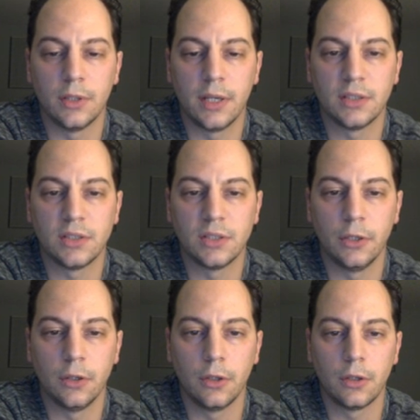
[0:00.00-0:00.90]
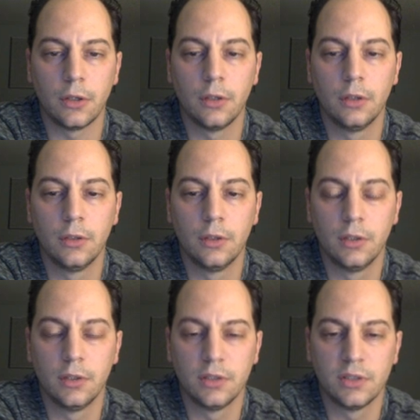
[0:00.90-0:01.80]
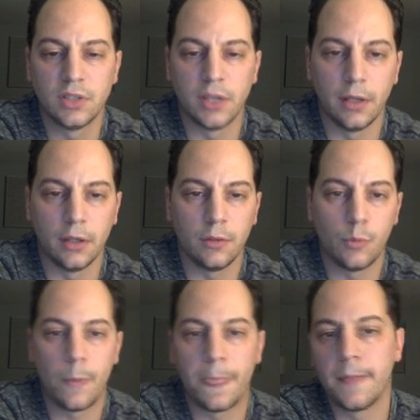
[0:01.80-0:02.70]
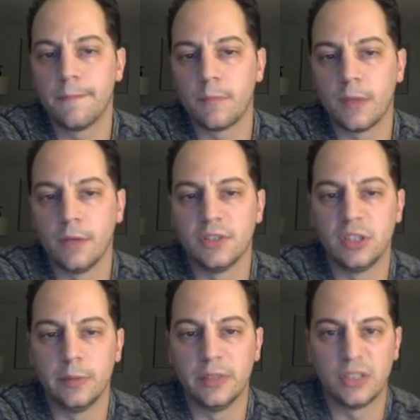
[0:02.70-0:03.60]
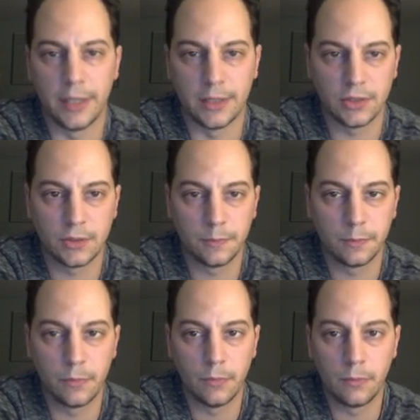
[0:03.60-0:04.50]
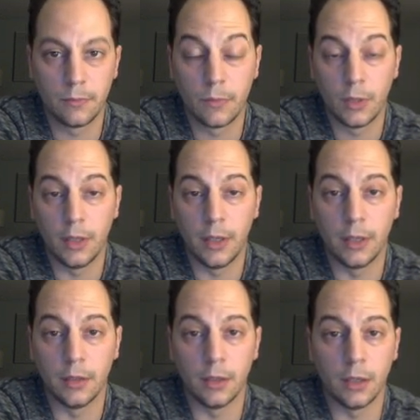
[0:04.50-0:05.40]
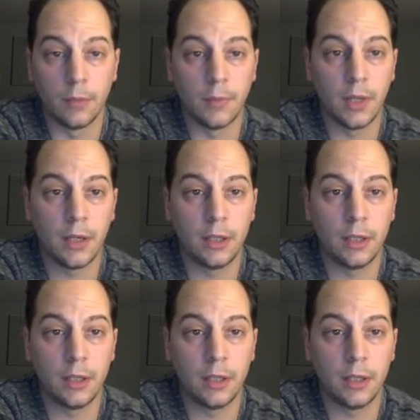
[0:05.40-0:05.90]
Not a singular sale of a CBCS. And I'm not going to